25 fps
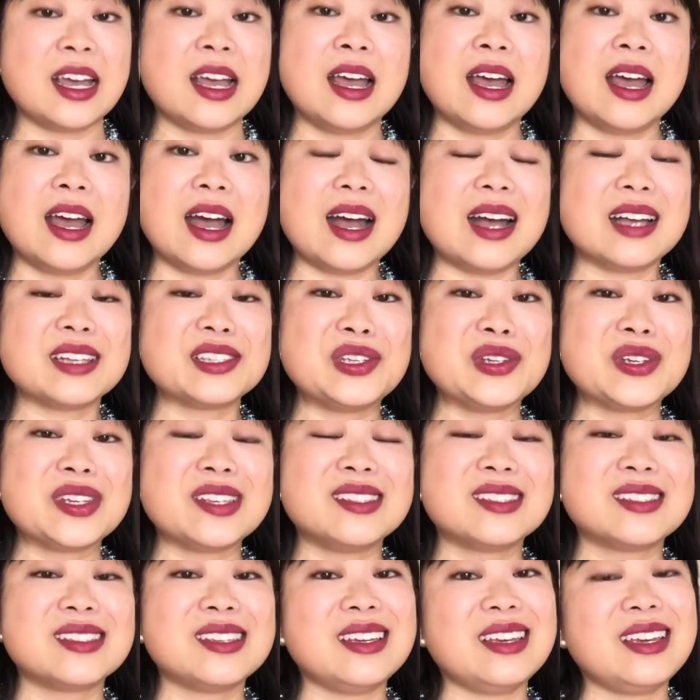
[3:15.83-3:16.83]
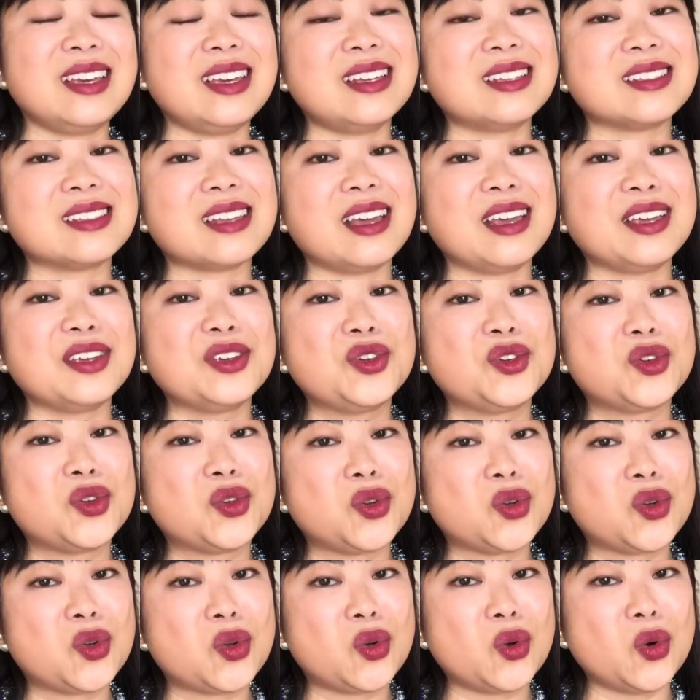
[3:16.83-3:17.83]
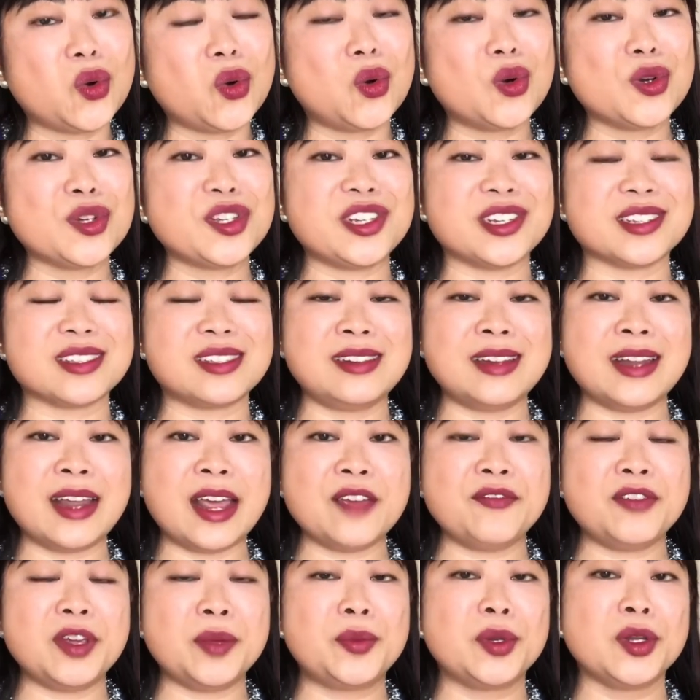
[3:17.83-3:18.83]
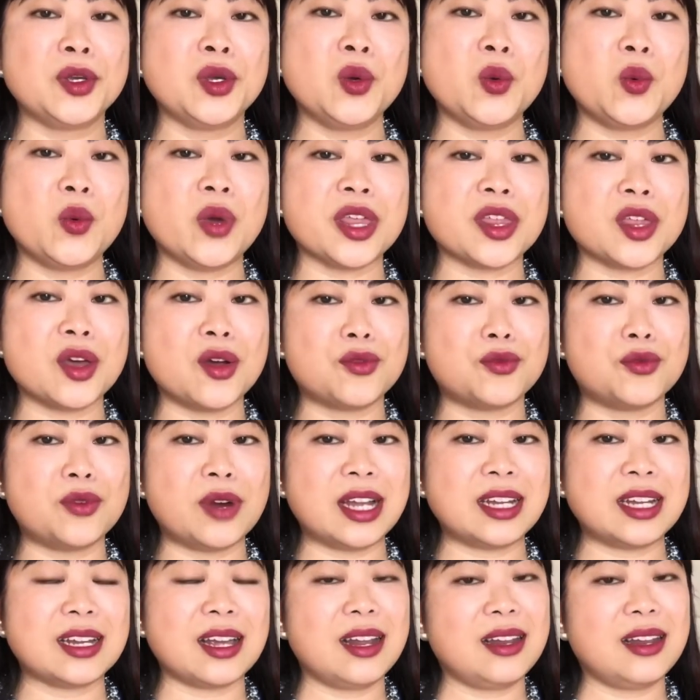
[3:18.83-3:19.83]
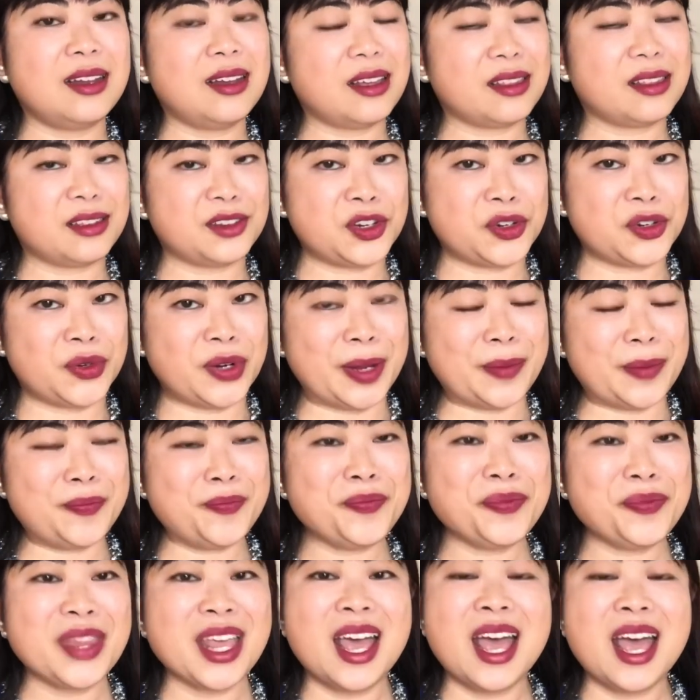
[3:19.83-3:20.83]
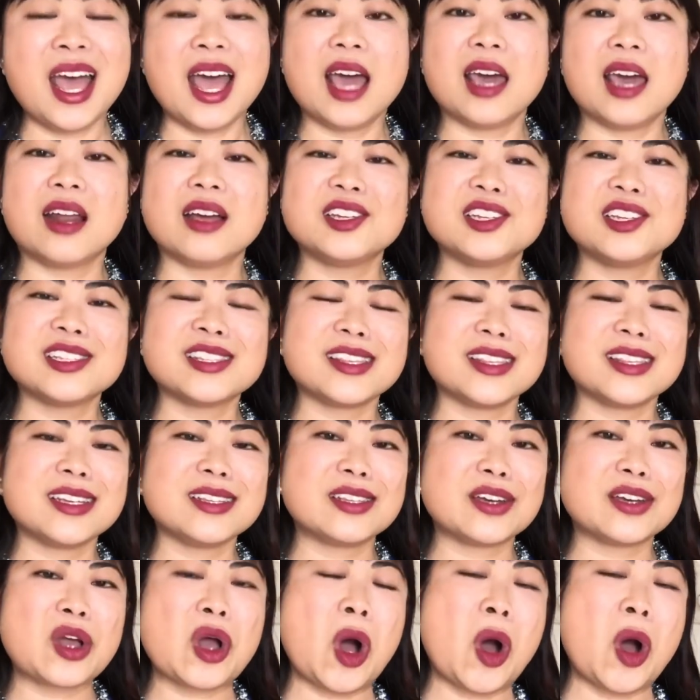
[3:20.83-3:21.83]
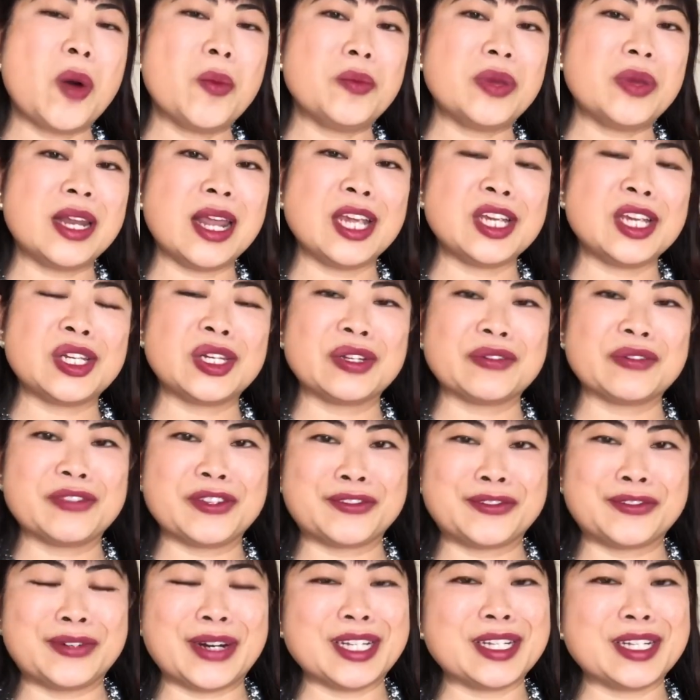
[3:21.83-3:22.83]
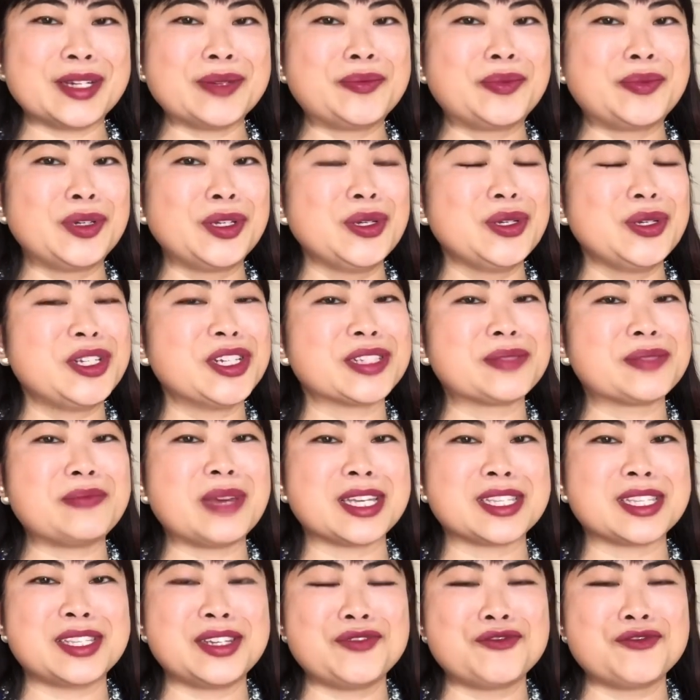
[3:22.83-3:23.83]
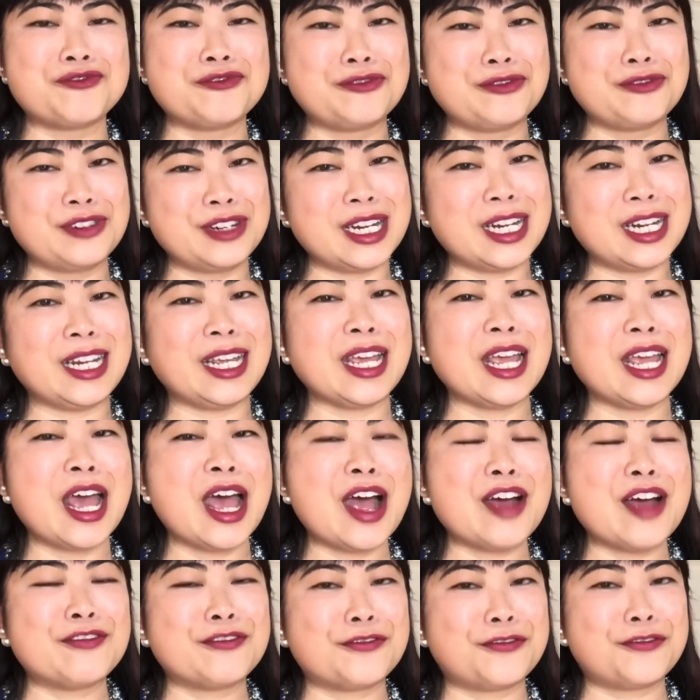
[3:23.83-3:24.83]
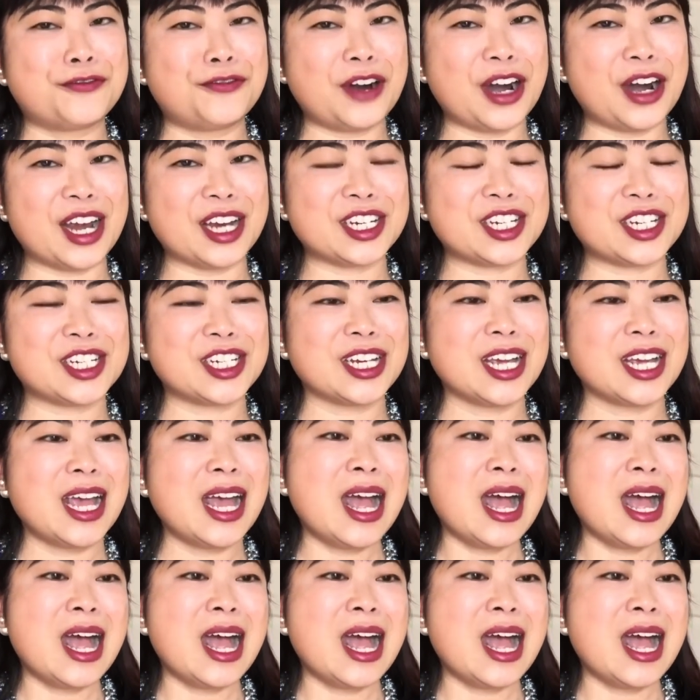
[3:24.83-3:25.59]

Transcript: As you can see, it's a gorgeous navy blue with red leather trim, and I just think the combination of the red and blue just makes it really fresh.